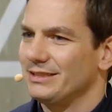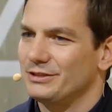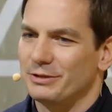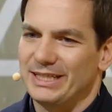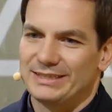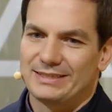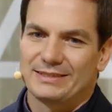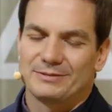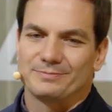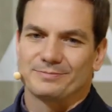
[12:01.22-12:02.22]
the
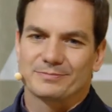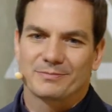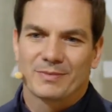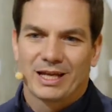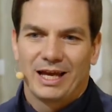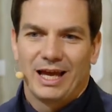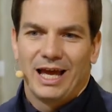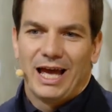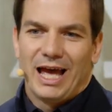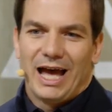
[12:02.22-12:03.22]
trends.
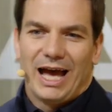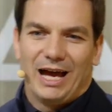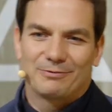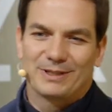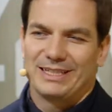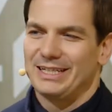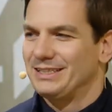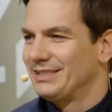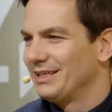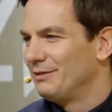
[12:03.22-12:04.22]
After that,
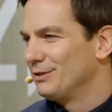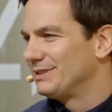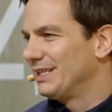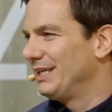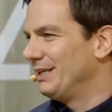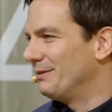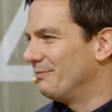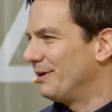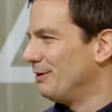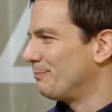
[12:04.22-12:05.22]
I would say
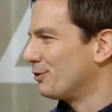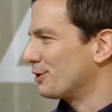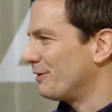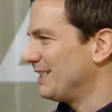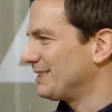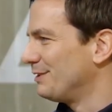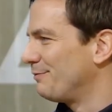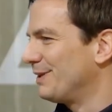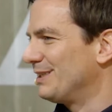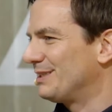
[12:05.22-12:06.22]
very progressive
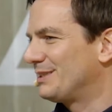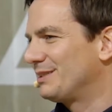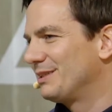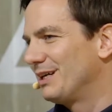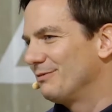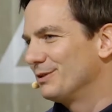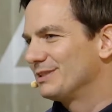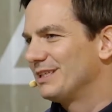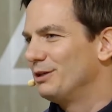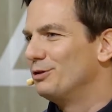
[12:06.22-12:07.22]
and I want to
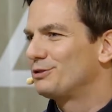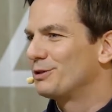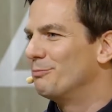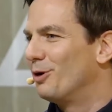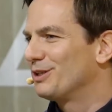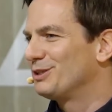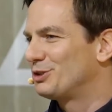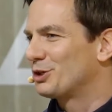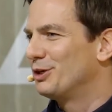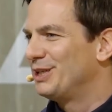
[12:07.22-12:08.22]
say ultra modern
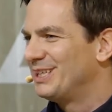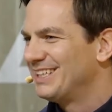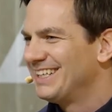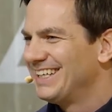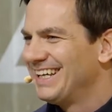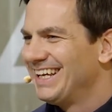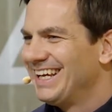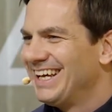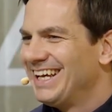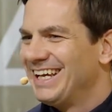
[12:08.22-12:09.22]
journey,
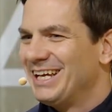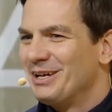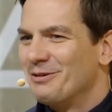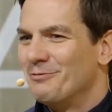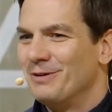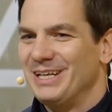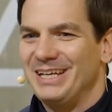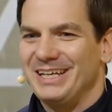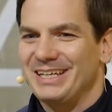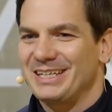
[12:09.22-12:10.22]

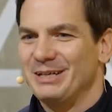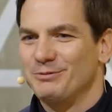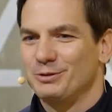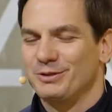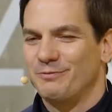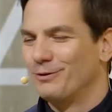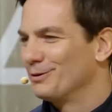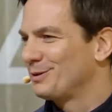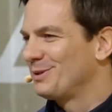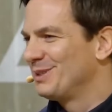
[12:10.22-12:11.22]
we came to the
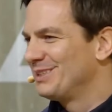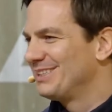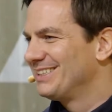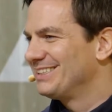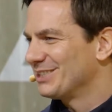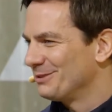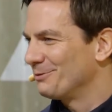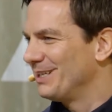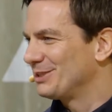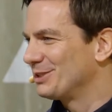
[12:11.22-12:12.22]
fourth
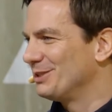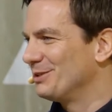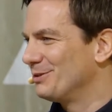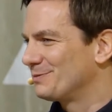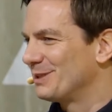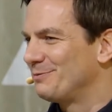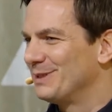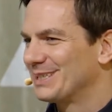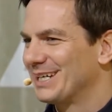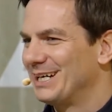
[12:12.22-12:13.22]
generation of
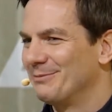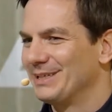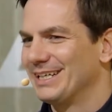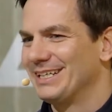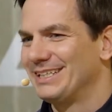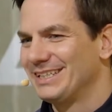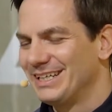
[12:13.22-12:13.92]
SaphirKeramik, and